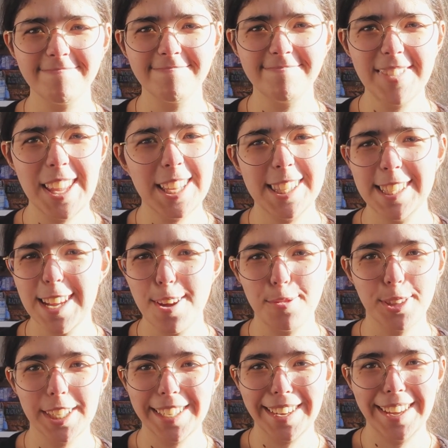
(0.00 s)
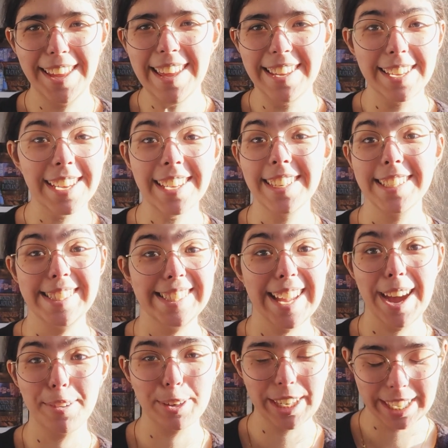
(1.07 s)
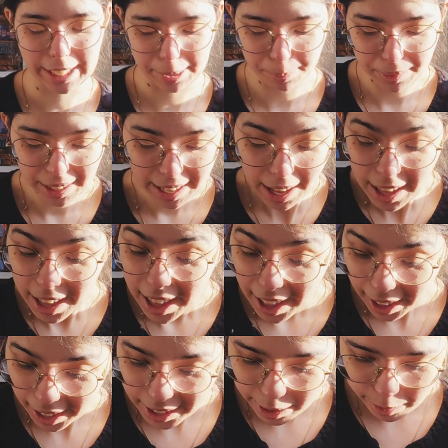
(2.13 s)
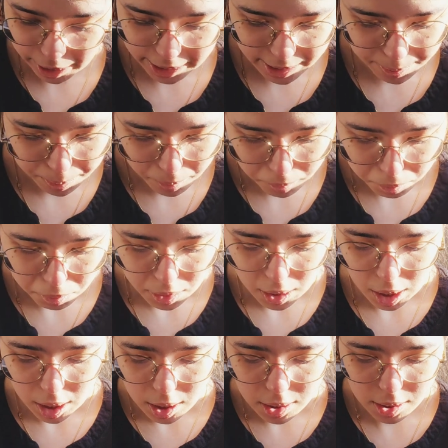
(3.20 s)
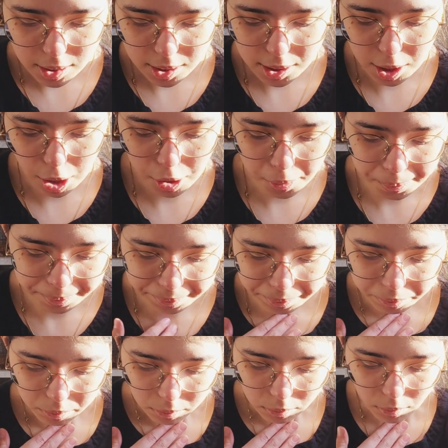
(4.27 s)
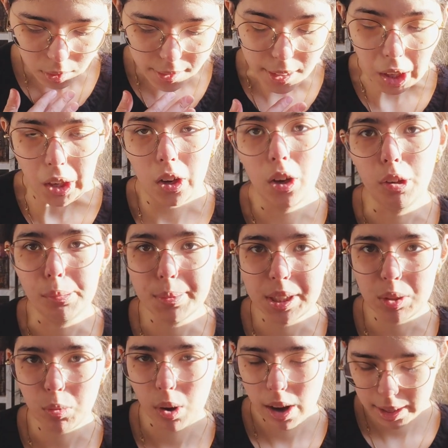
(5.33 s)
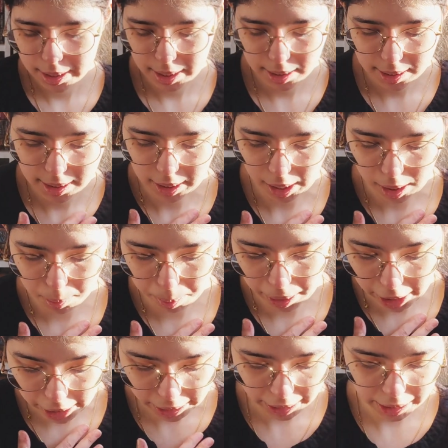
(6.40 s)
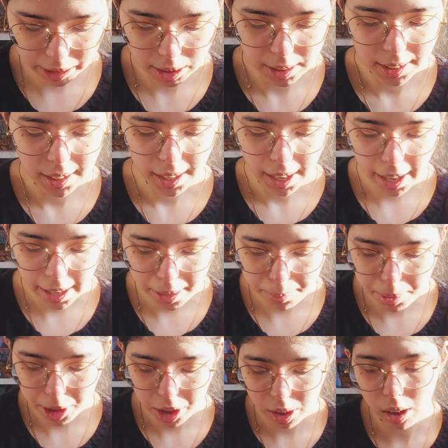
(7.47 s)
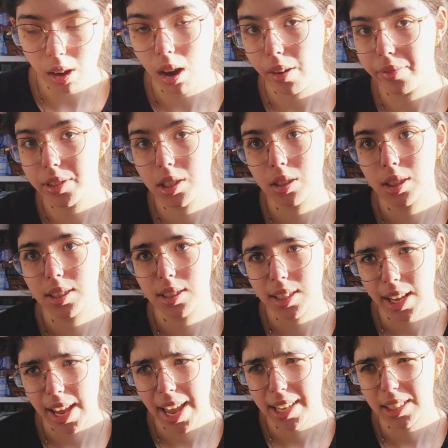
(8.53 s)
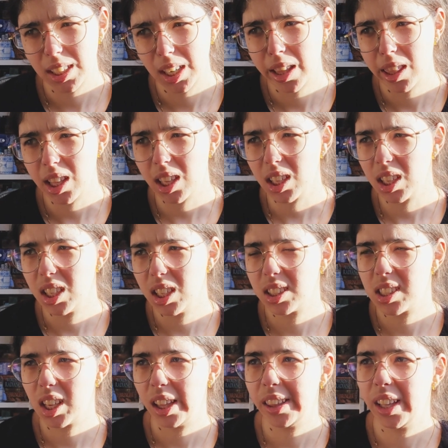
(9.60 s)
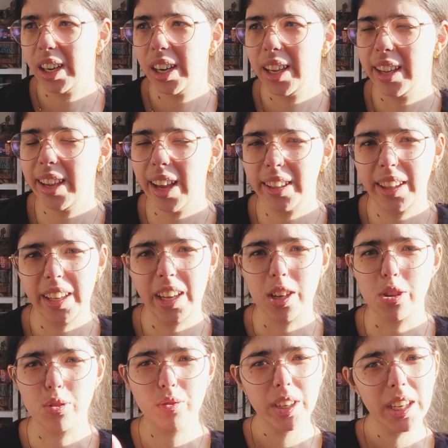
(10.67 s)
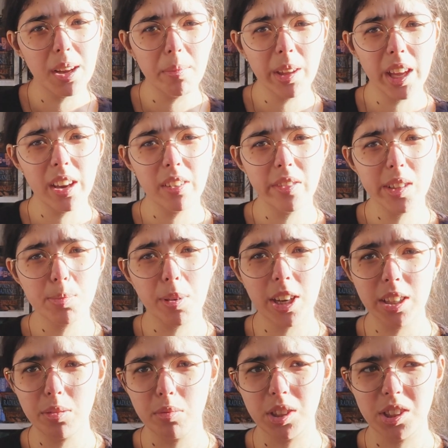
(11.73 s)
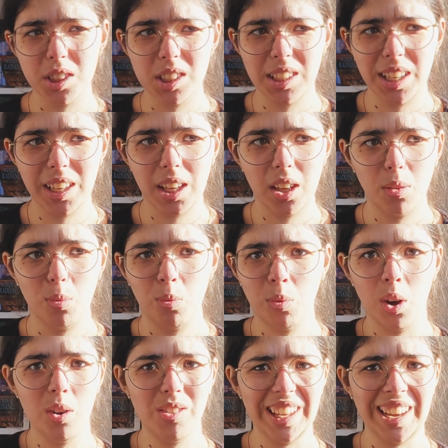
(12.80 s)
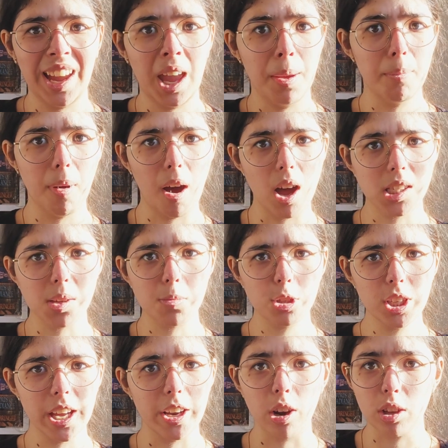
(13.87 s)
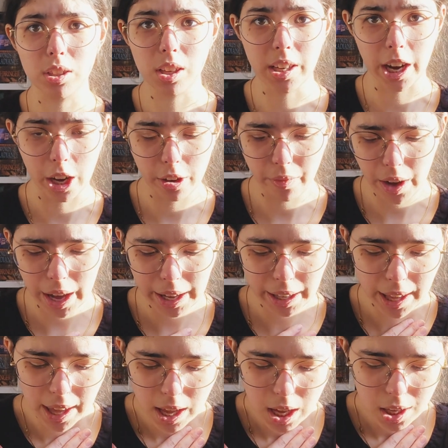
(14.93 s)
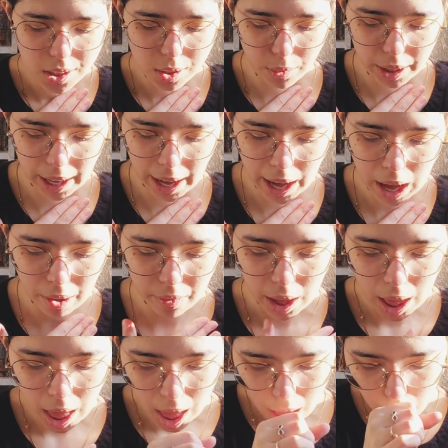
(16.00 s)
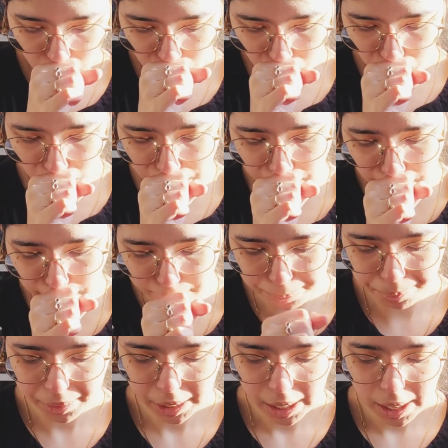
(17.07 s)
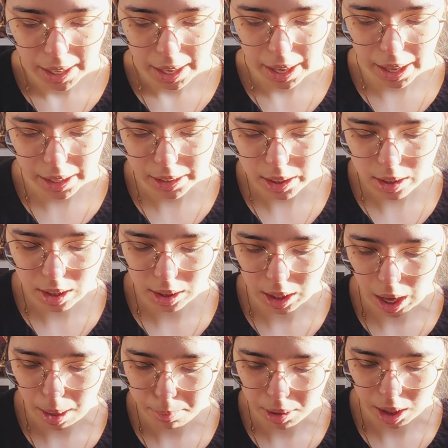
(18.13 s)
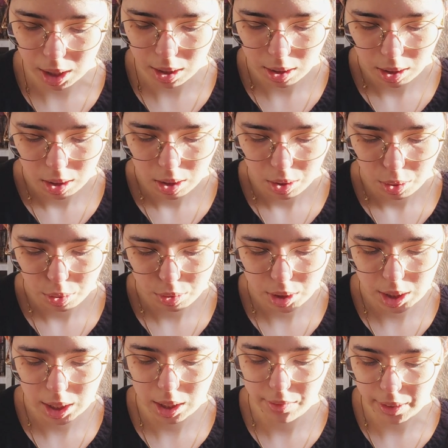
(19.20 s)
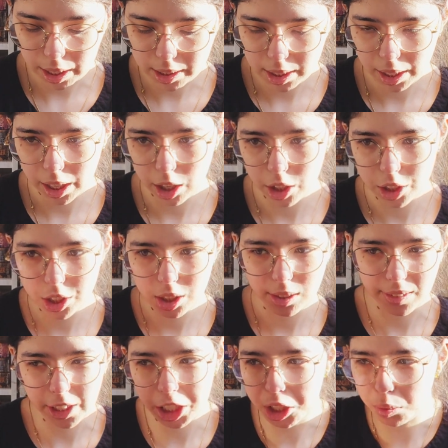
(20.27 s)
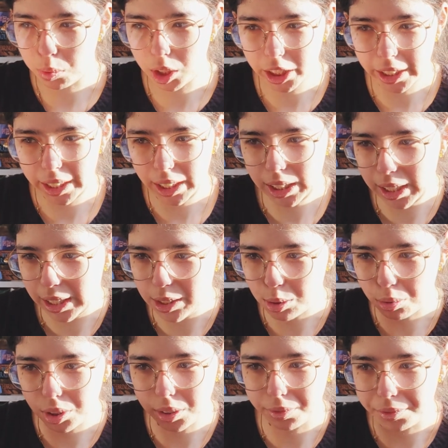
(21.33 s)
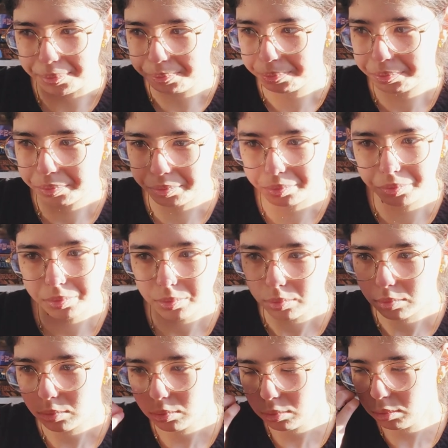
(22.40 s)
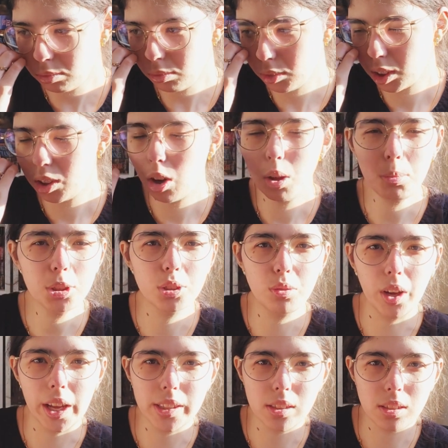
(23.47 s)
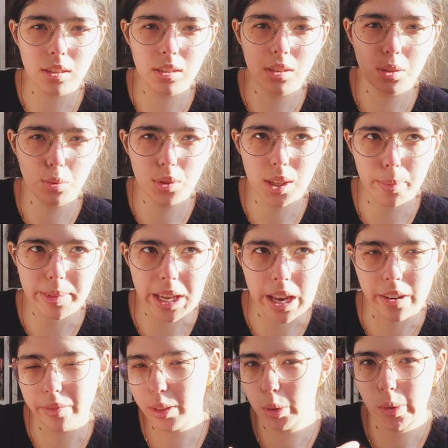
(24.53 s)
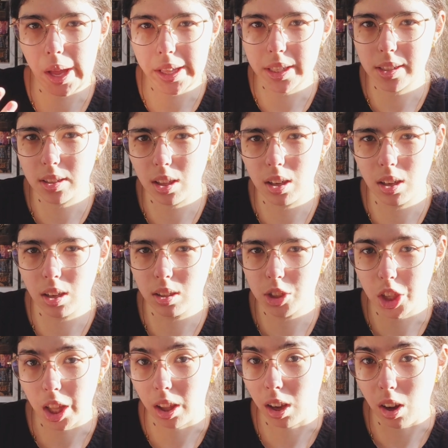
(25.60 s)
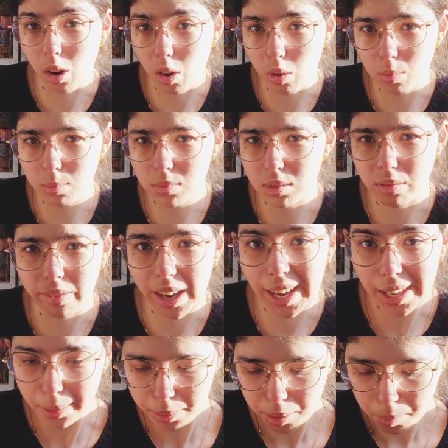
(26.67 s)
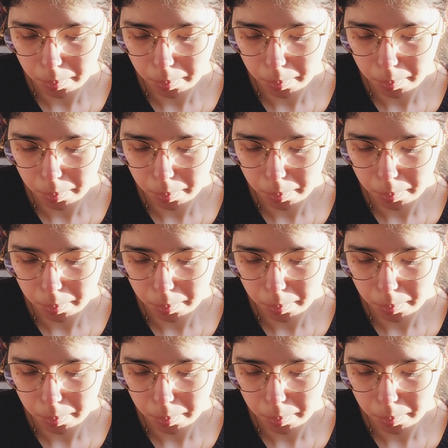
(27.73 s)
It's not working. It is not working. Anyways, so Holmes and Watson style pairing. High Imperial officer is dead, and I think it said that he had like a tree coming out of his body, which is like, well, like impossible and also terrifying. So we have Anna Delabra, who's the investigator, and she's very quirky and sort of almost two steps ahead of you, hence the Sherlock Holmes vibe.